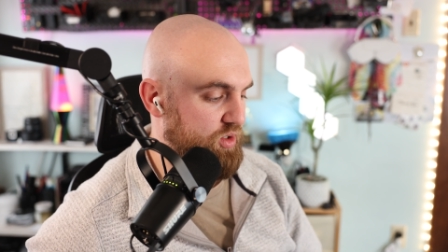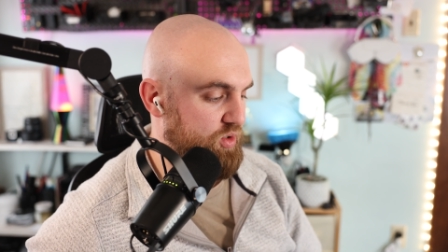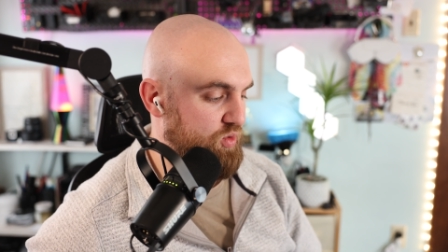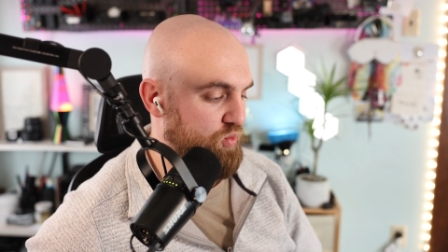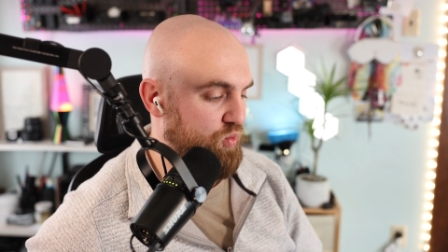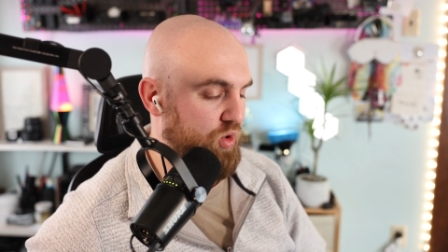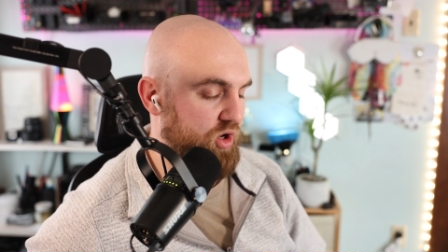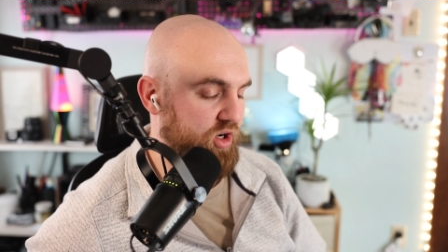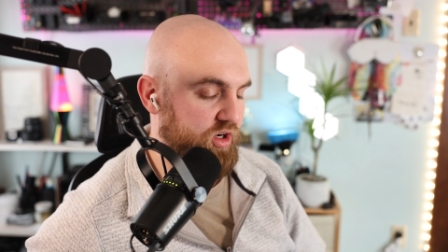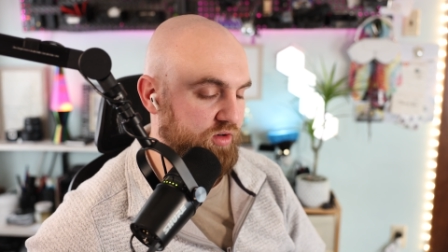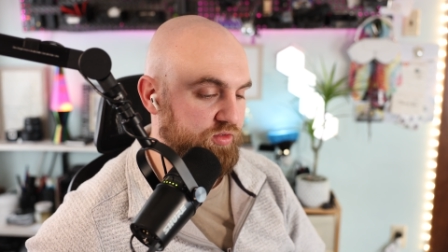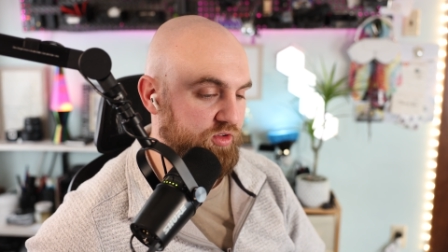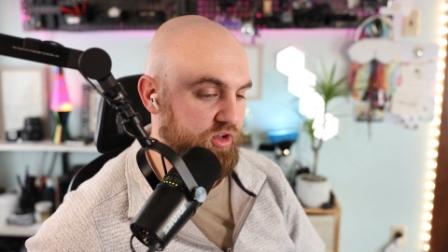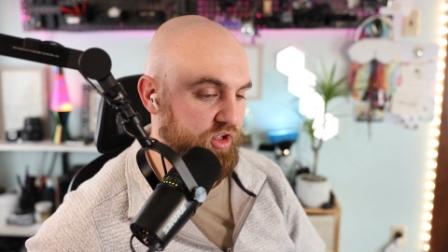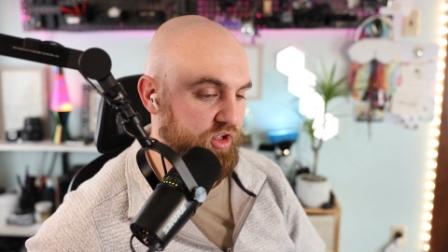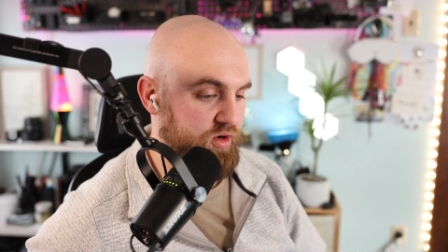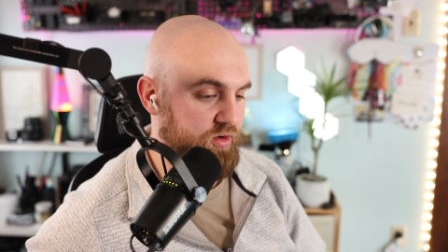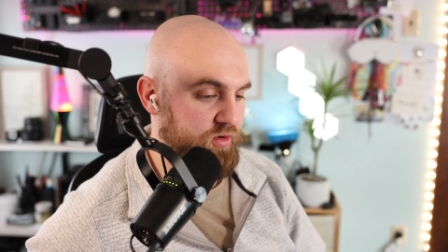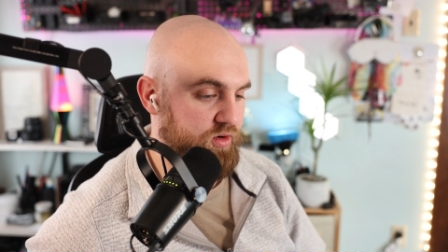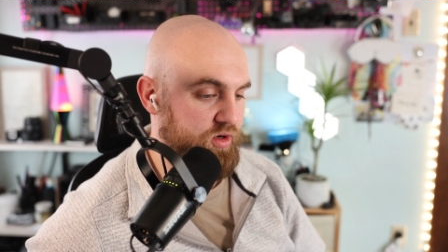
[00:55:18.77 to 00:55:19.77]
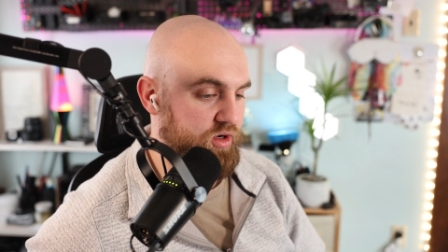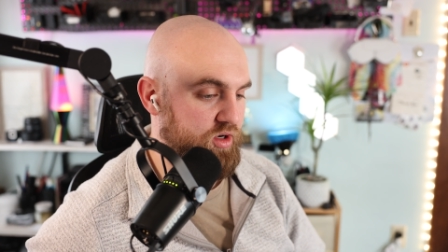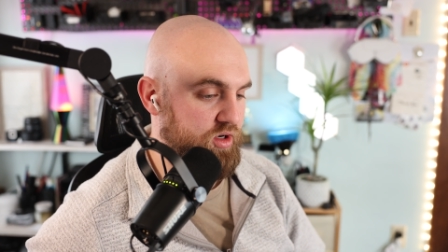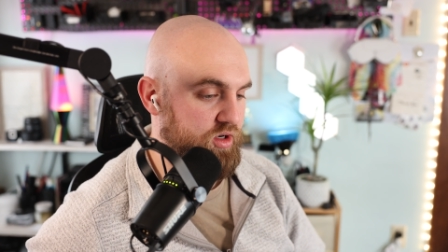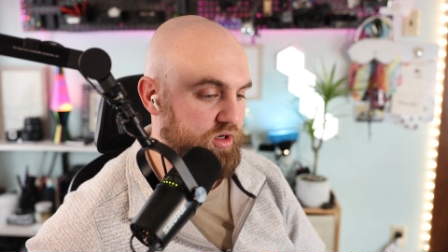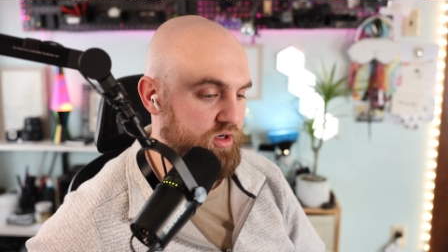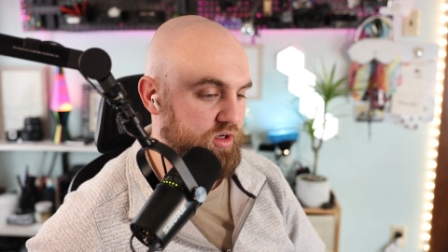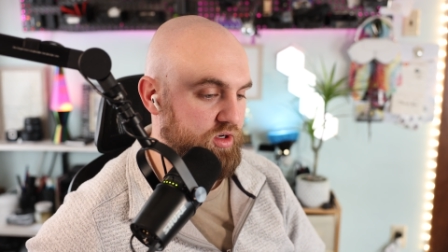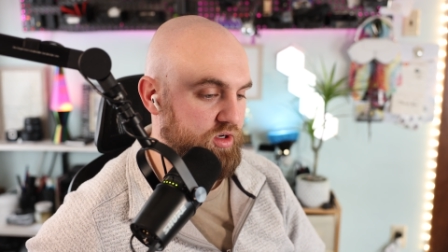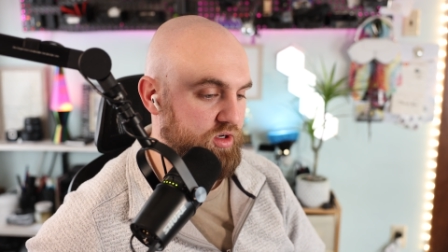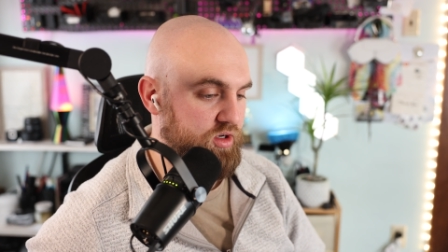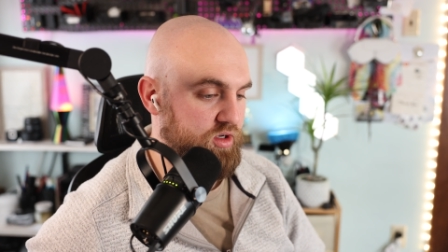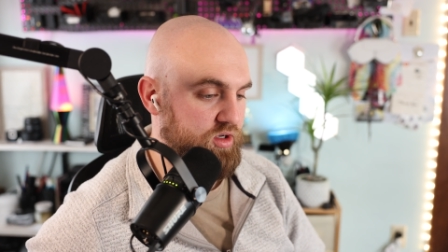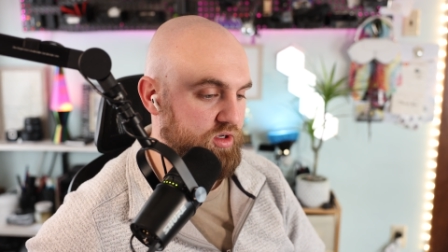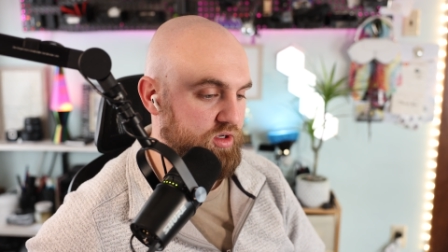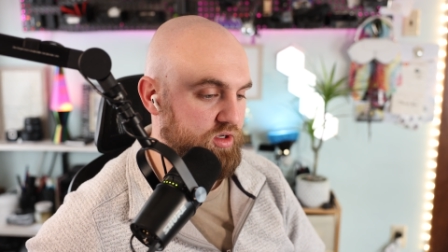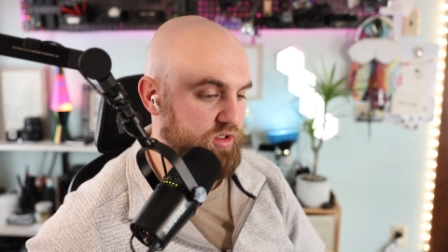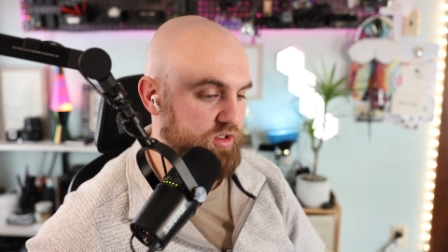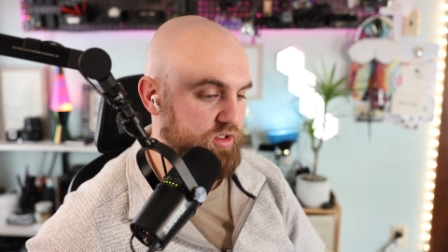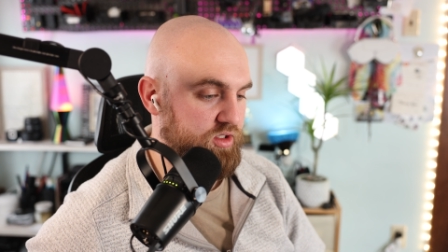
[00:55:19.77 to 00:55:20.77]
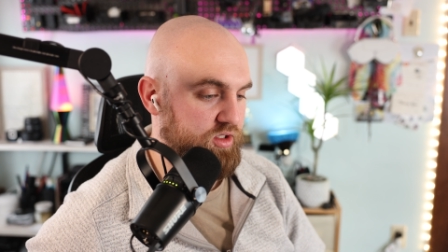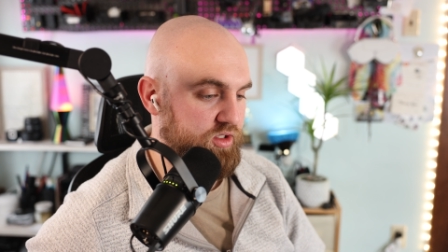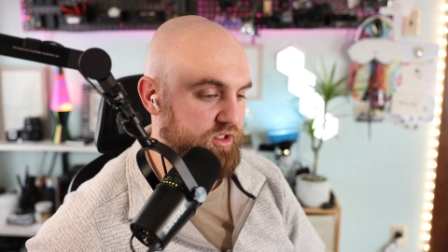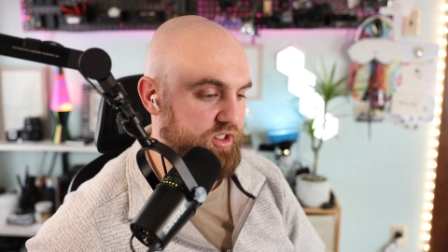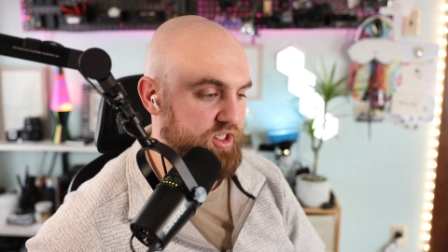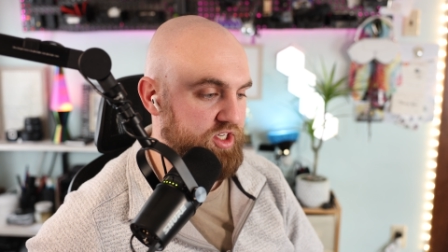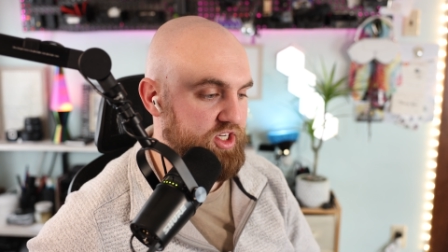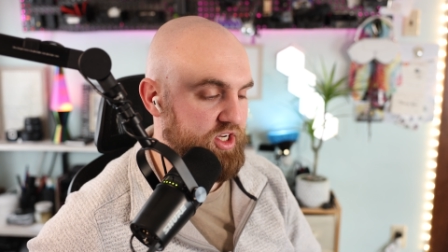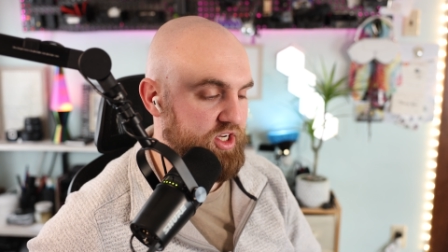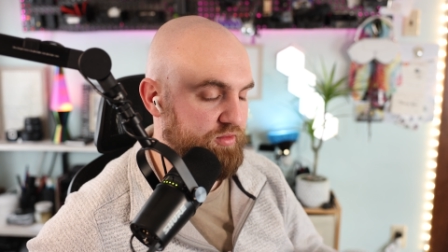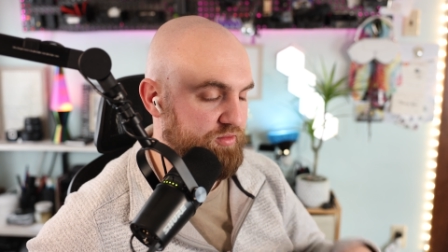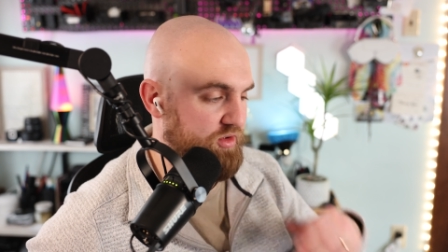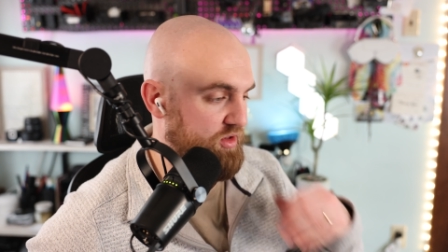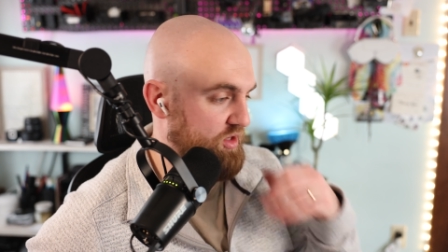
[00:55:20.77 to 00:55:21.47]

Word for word: workflow can definitely